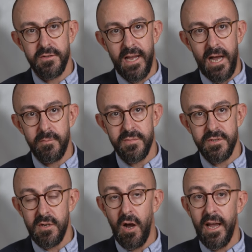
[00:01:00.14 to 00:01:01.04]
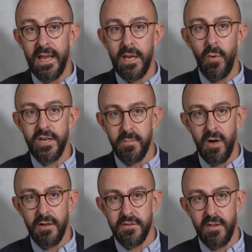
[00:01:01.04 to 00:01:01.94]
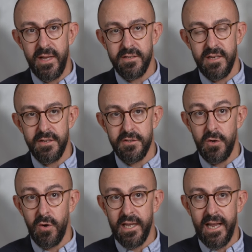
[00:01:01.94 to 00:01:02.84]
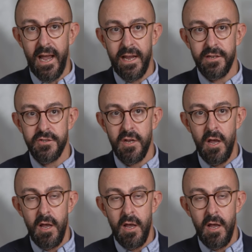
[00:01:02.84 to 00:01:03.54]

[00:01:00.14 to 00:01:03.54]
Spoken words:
gaps, i.e. which parts of the business are not engaged.